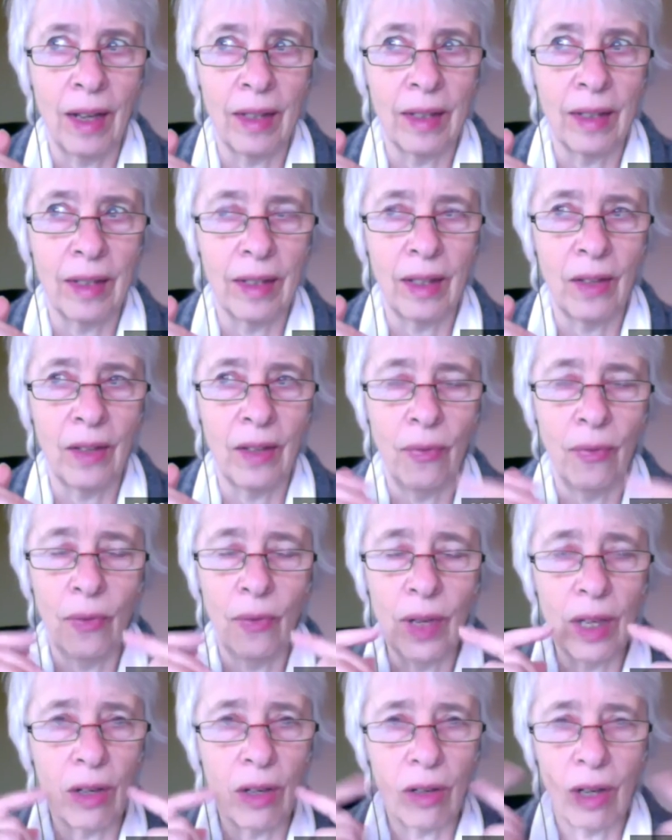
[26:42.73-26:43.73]
if we
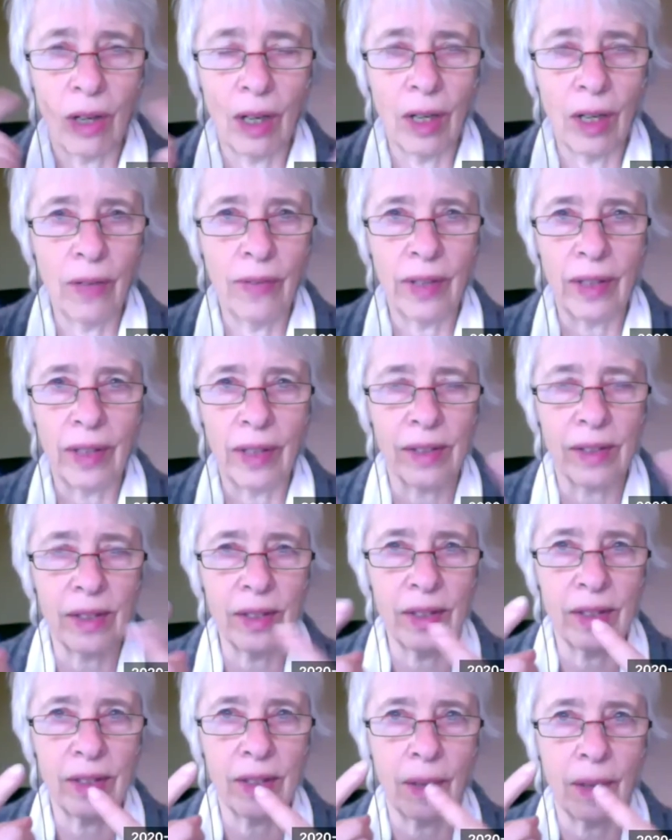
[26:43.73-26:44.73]
are a living
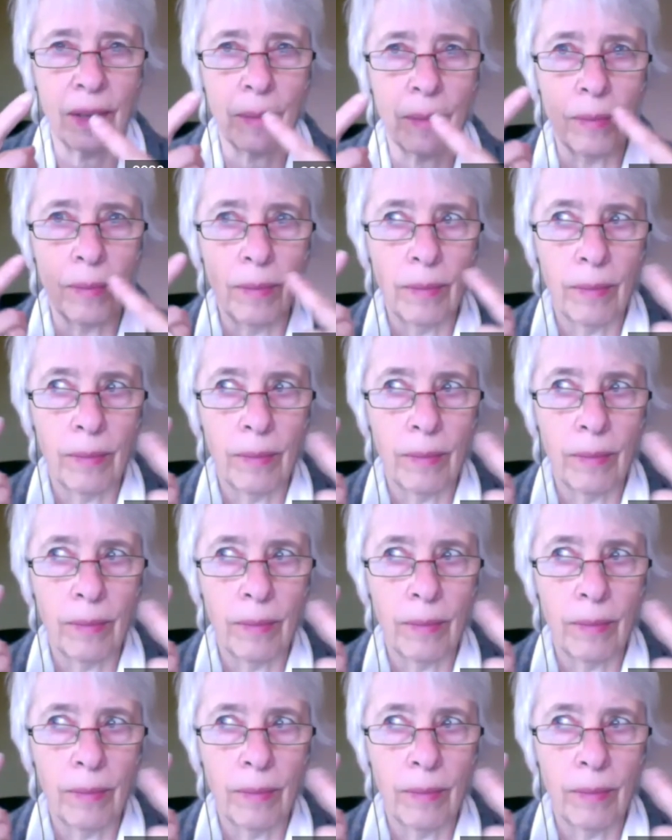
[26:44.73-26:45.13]
system,